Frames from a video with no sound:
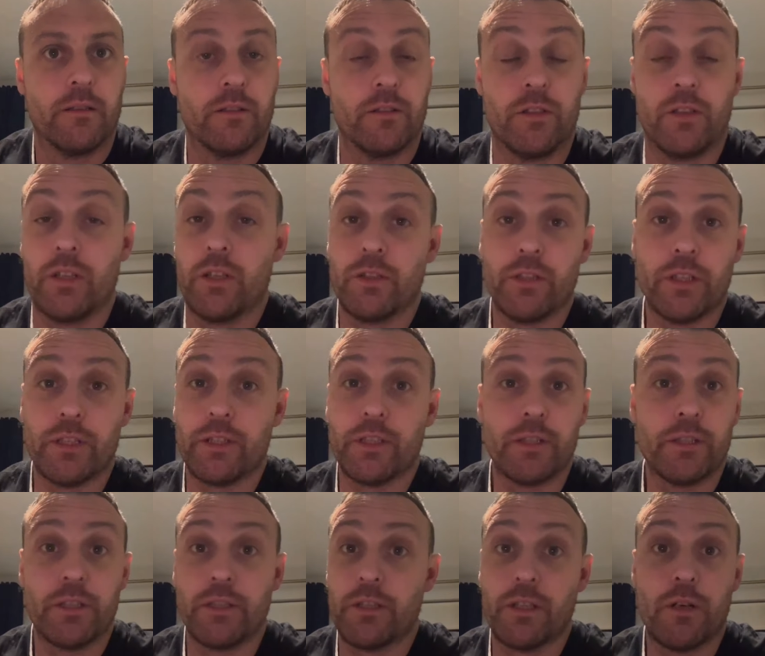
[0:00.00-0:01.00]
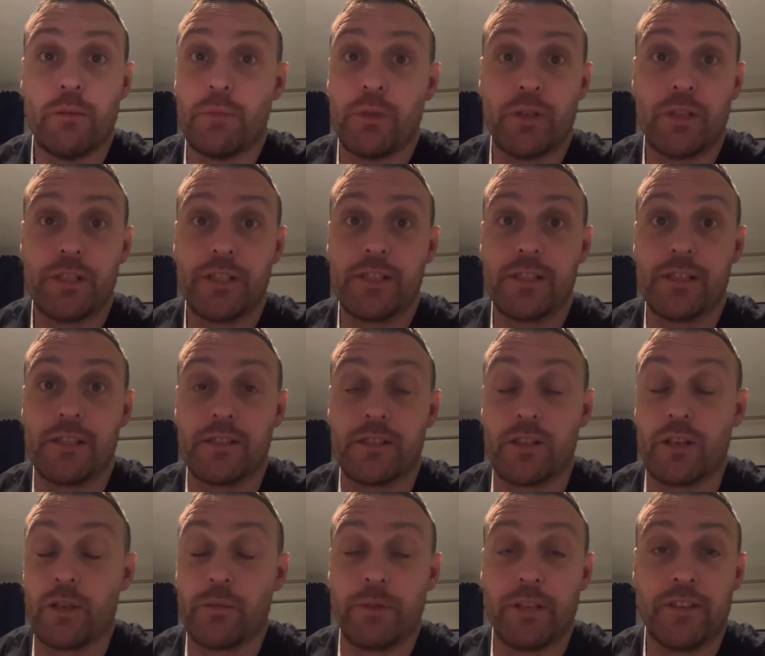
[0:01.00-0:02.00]
No, no, no, no, no, boys. It's
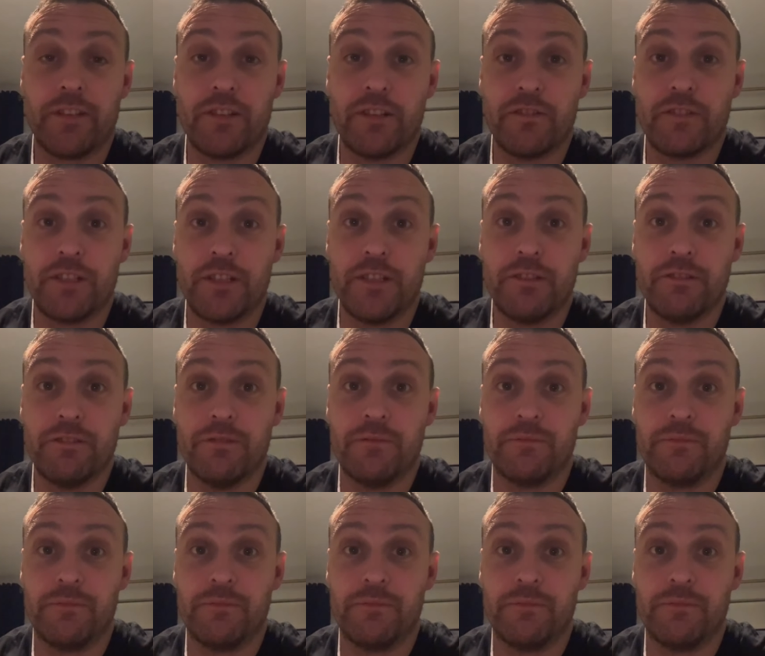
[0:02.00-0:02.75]
going to be 2 2.